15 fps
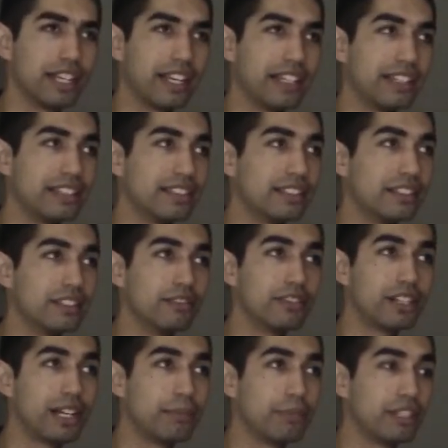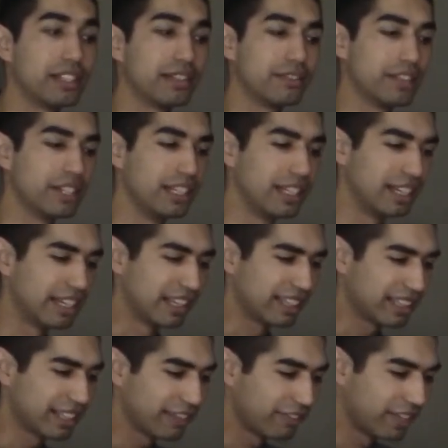80 silver, I believe. I
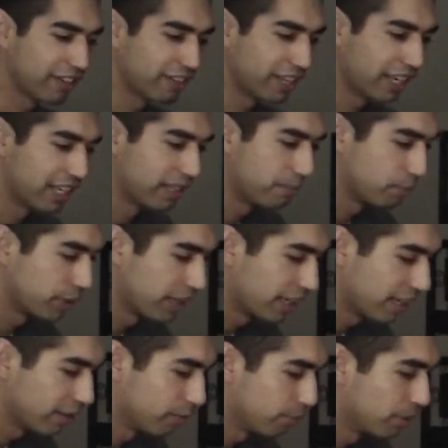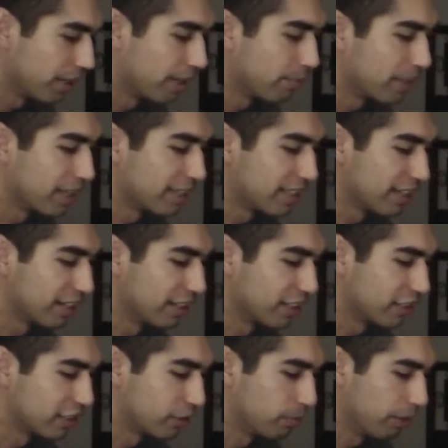think they even have an 80 platinum, but I'm not entirely
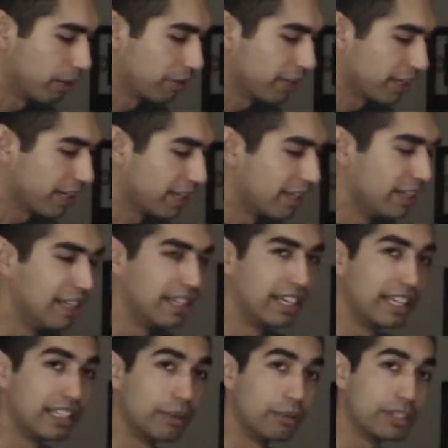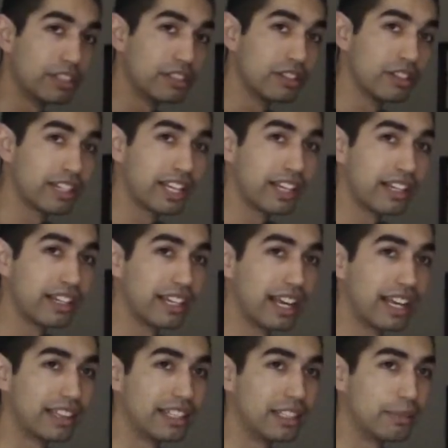sure about that. And then when you're looking
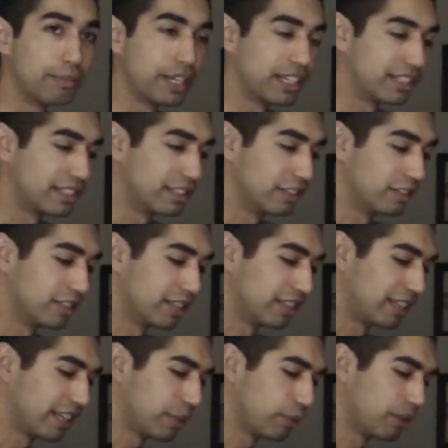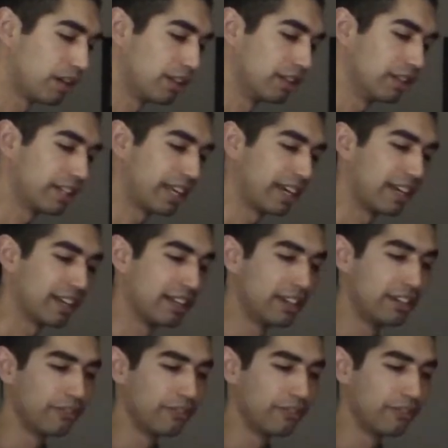at these PSUs, the thing you want to look at